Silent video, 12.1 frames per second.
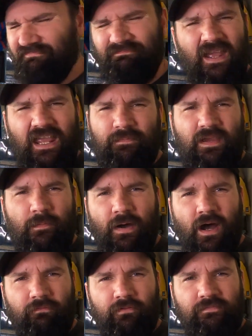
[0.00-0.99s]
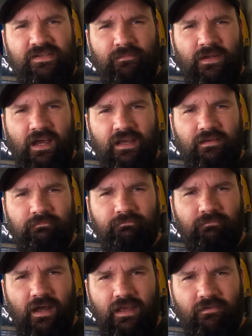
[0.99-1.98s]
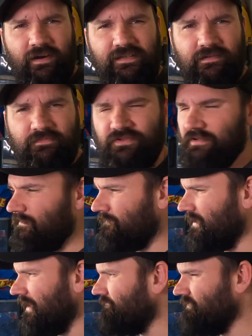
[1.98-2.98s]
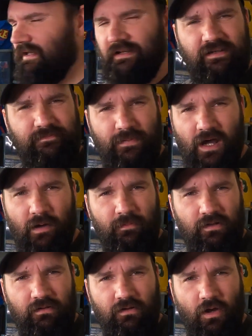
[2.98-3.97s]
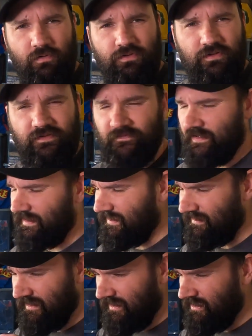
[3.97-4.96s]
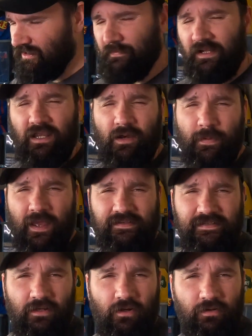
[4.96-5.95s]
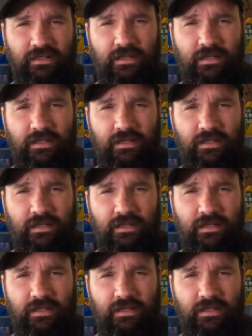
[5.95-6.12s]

Maybe apart from some of the higher items, you know, if you get a really nice barber coat or something like that, you might get a better deal on